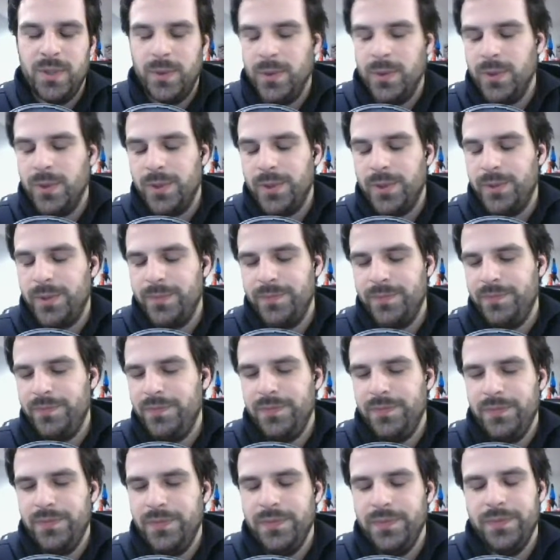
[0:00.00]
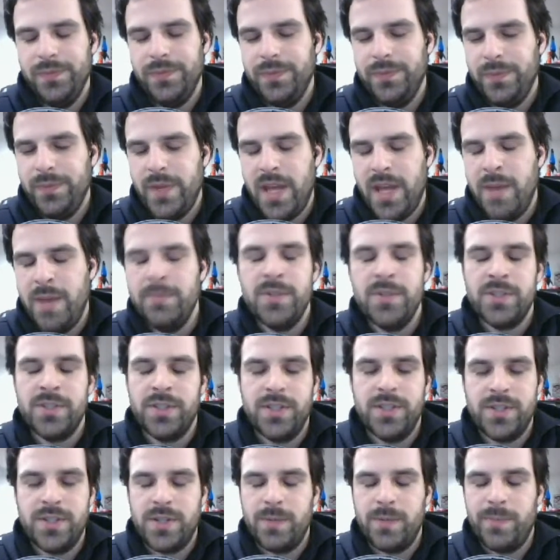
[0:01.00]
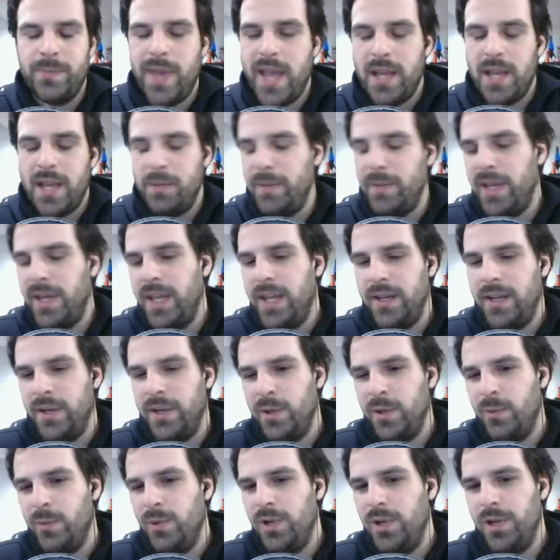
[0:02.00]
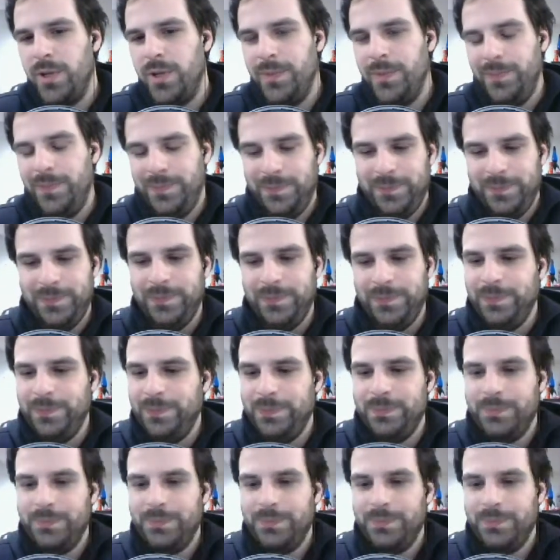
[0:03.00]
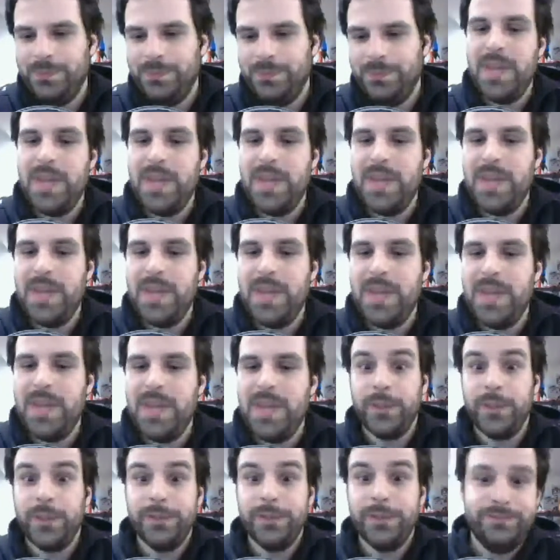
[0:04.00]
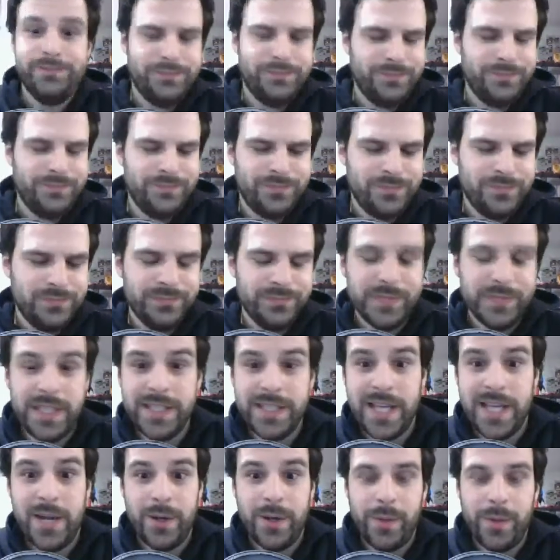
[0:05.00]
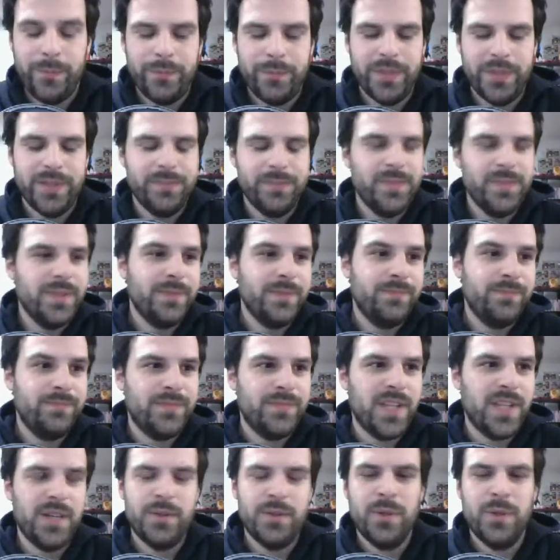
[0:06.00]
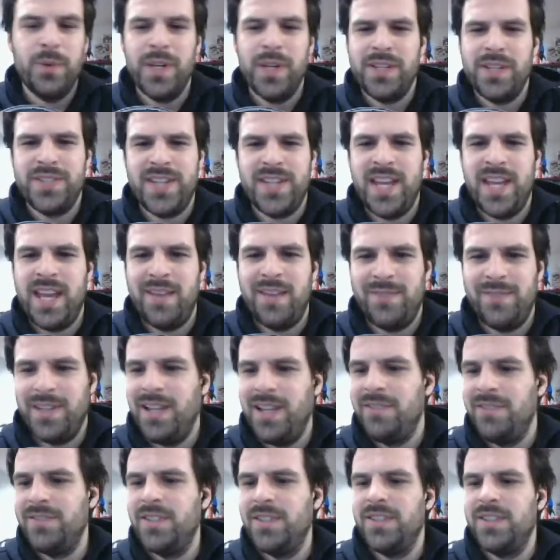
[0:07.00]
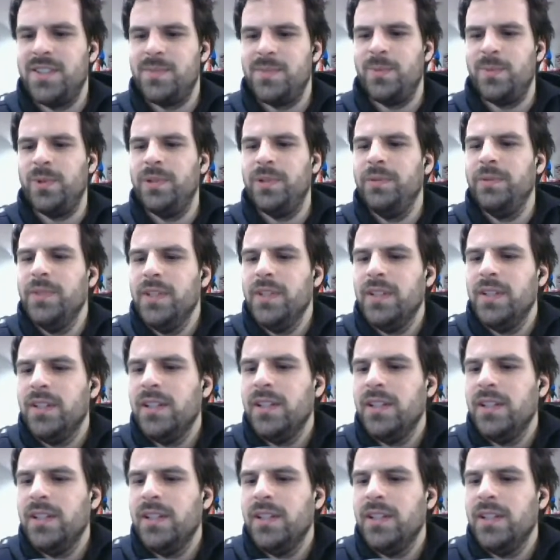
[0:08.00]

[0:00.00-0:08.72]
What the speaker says: Or I'm just going to start banging my head on a wall and maybe that'll work. I doubt it, but I don't know what else I have left at this point.